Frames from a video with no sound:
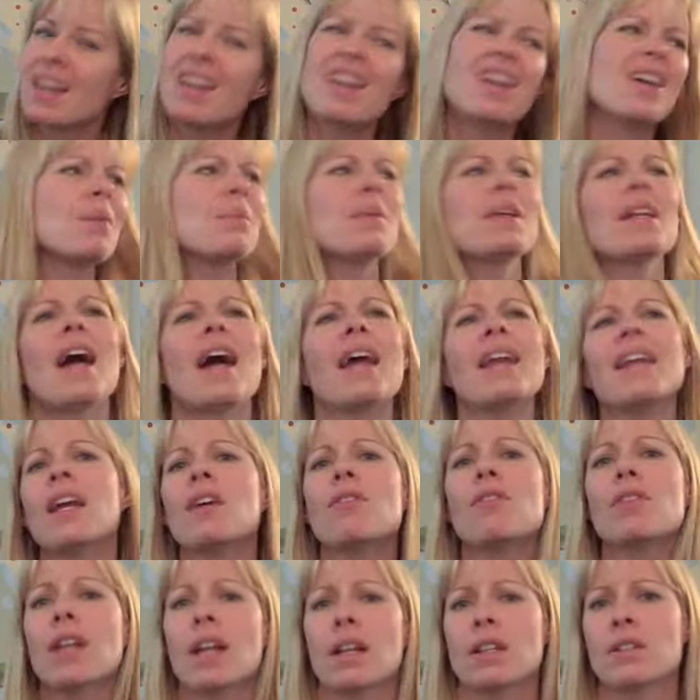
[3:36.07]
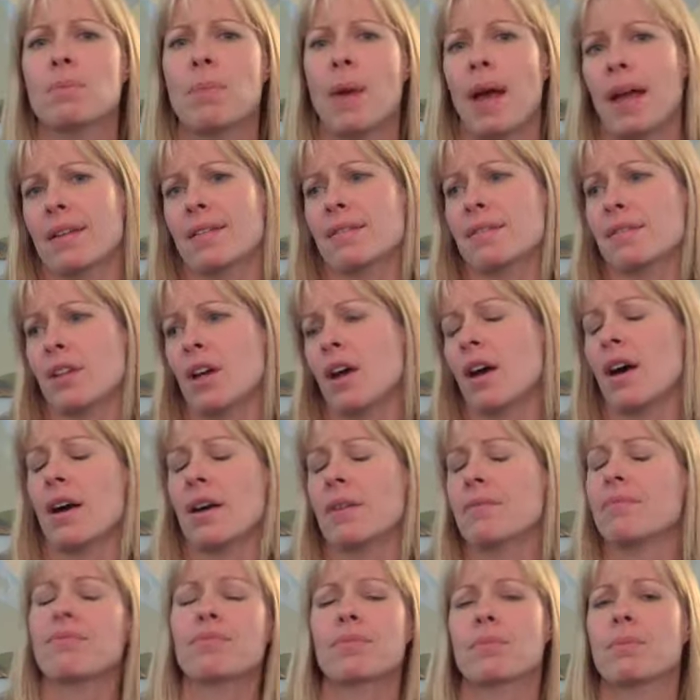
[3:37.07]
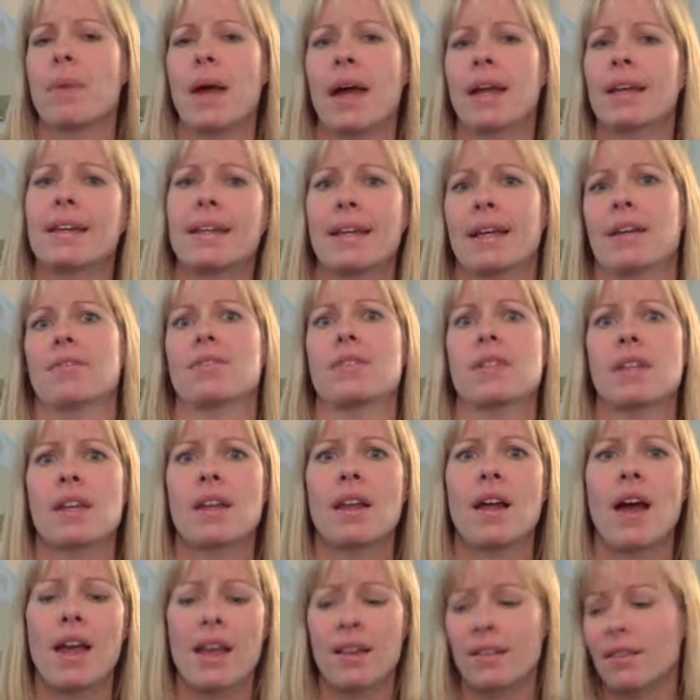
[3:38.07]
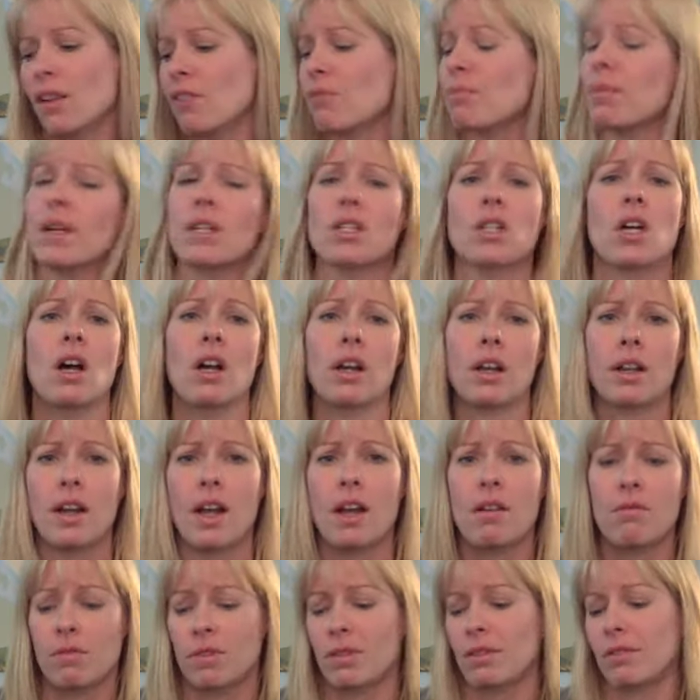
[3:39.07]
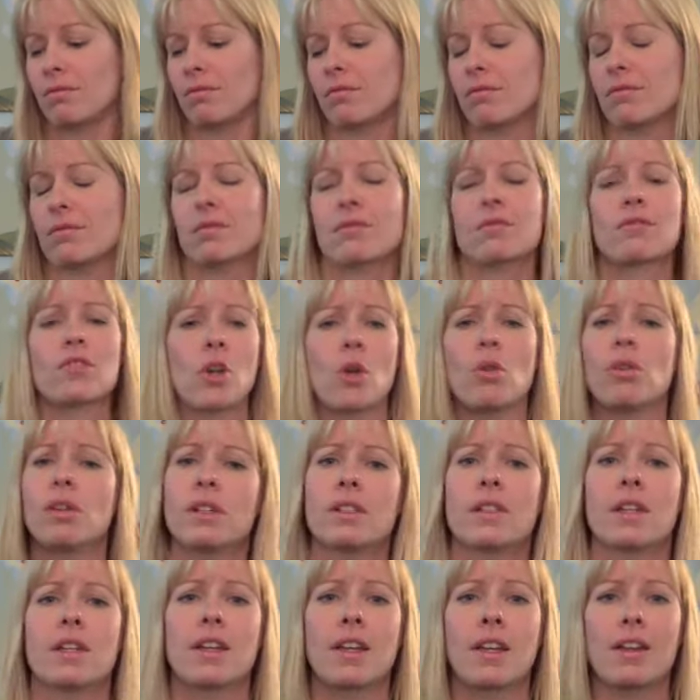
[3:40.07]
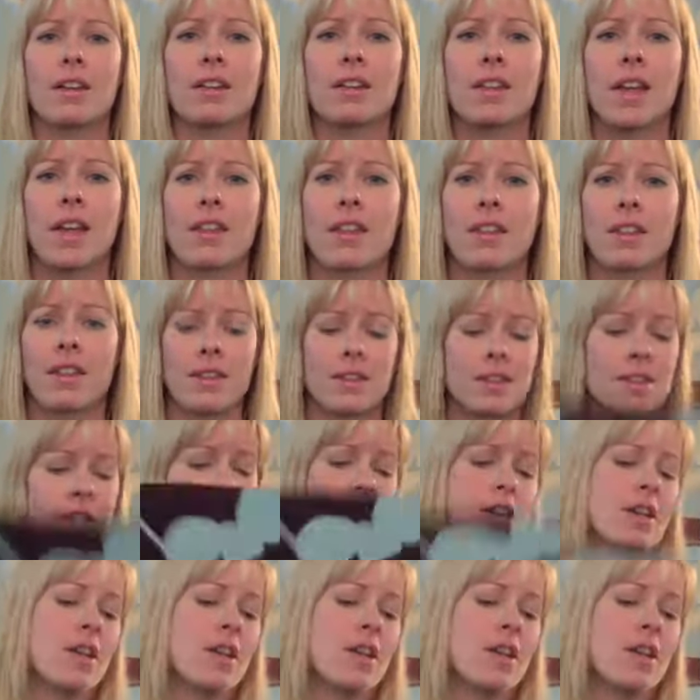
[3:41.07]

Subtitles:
I mean, I never get pet gifts, and I love my dog, and I would totally dig getting this.